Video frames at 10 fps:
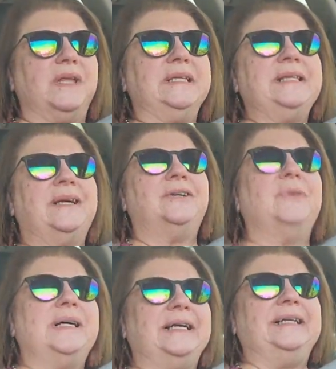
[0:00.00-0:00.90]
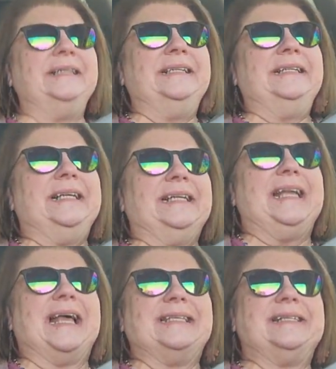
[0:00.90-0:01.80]
So, uh,
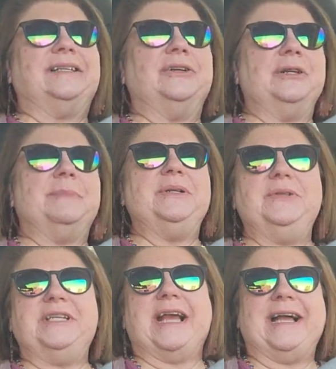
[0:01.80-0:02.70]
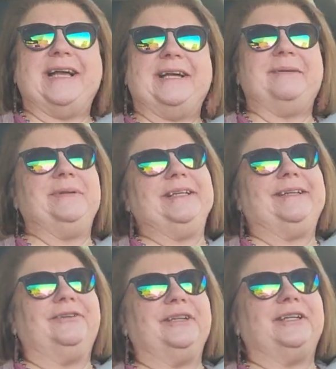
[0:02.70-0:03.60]
yeah, still learning my new job and
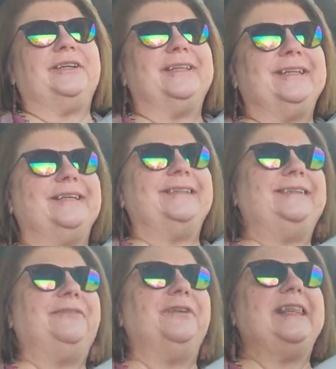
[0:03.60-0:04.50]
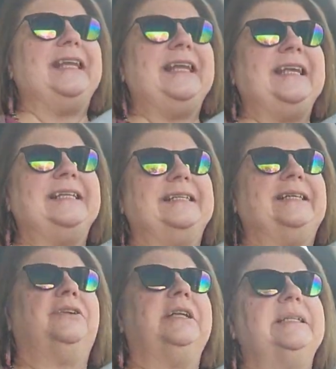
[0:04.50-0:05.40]
learning all the different things
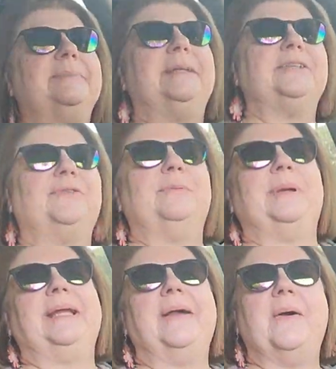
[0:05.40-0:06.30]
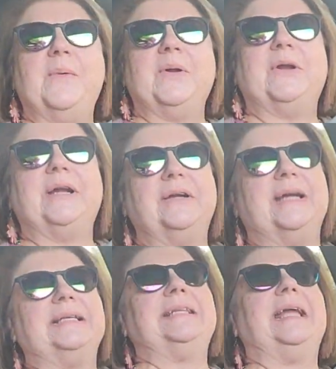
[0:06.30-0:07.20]
and learning as much from my
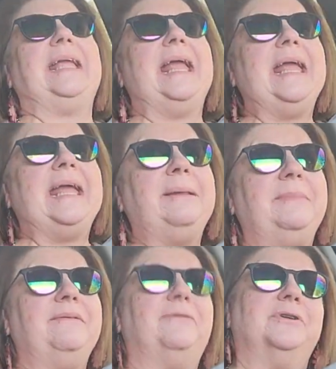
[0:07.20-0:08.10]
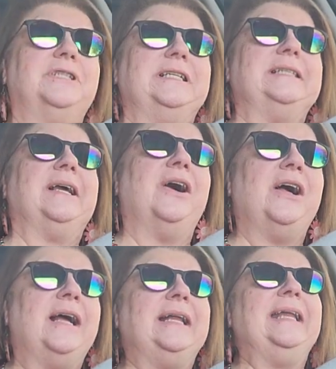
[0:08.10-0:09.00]
coworker as I can before she's
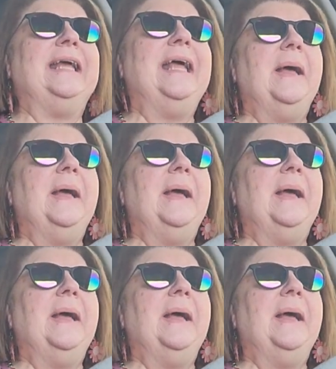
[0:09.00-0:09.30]
gone.